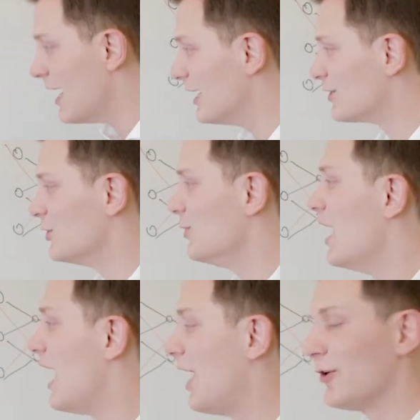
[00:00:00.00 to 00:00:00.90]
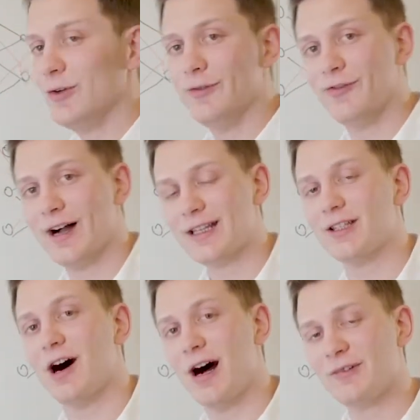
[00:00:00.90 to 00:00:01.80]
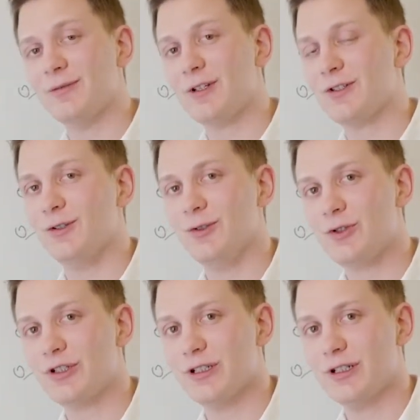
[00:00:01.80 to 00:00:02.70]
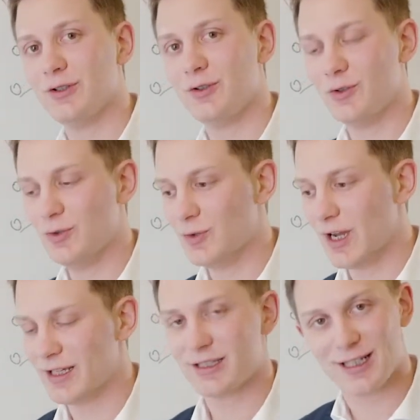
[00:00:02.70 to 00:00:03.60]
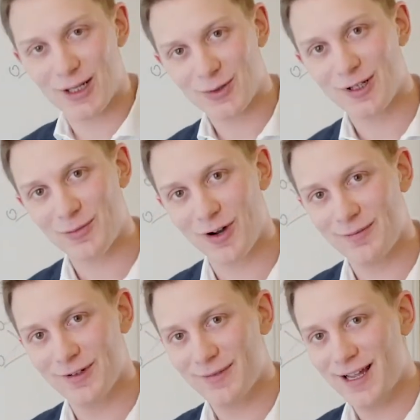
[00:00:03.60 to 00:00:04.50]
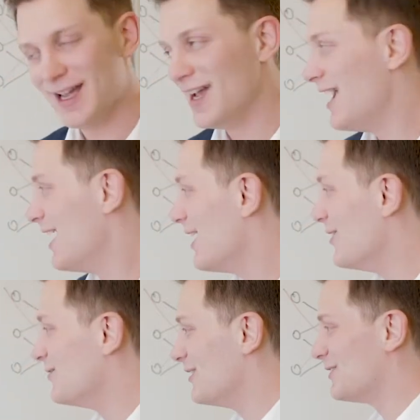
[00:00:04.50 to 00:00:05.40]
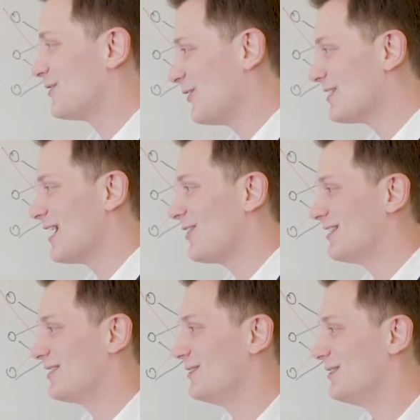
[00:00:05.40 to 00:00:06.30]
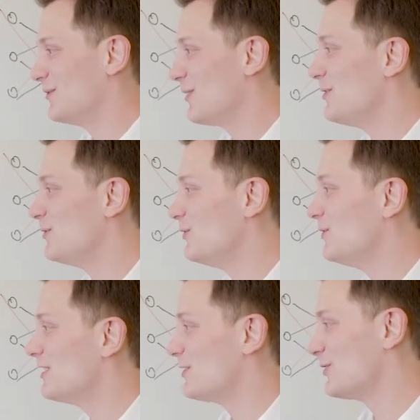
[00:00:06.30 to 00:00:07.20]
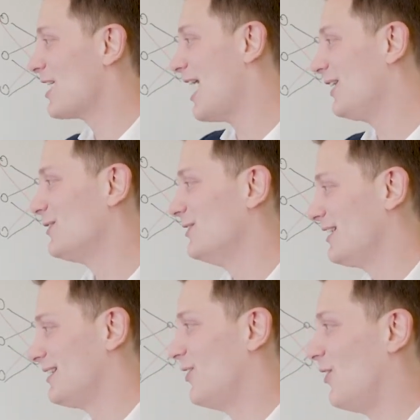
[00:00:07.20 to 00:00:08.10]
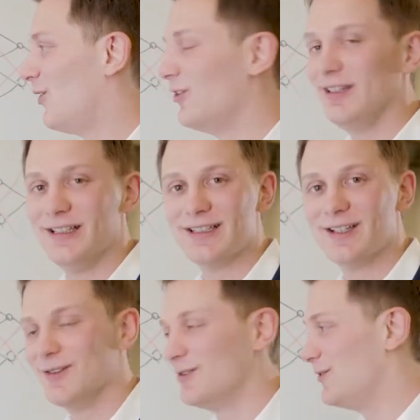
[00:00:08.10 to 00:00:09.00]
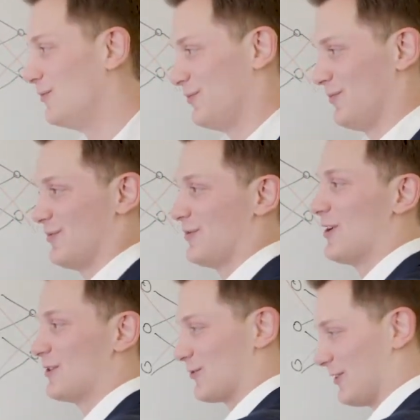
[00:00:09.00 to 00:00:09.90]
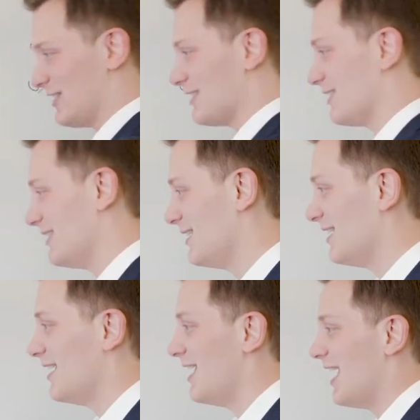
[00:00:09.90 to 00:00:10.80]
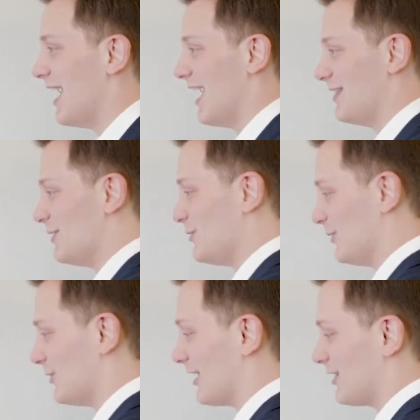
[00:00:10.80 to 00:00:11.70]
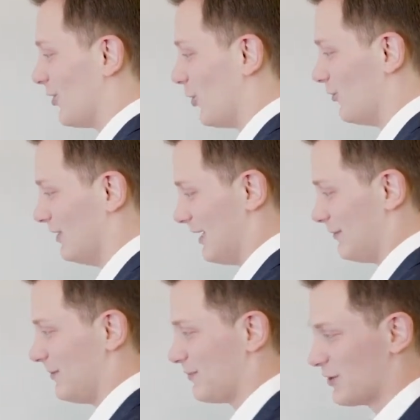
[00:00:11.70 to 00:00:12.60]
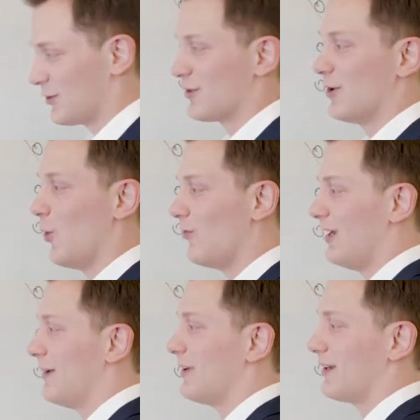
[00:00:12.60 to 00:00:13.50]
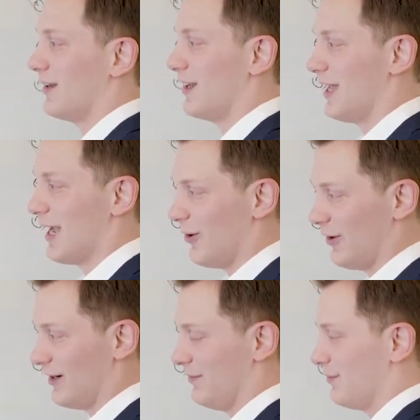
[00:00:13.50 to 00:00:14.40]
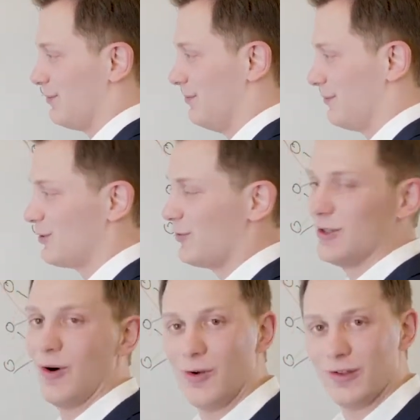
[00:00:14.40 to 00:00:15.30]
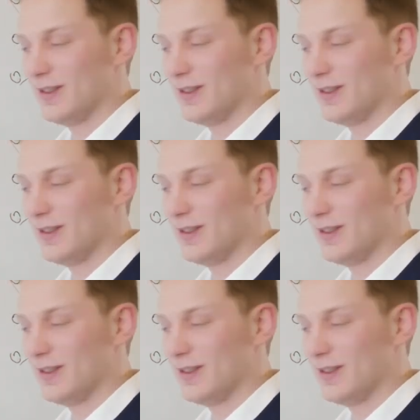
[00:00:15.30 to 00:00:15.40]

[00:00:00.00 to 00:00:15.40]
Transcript: And so how do you find the optimal solution to a scheduling problem? Well, it turns out that the way you do it is you calculate all these constraints, and then you look at the overlap. So the overlapping area between all of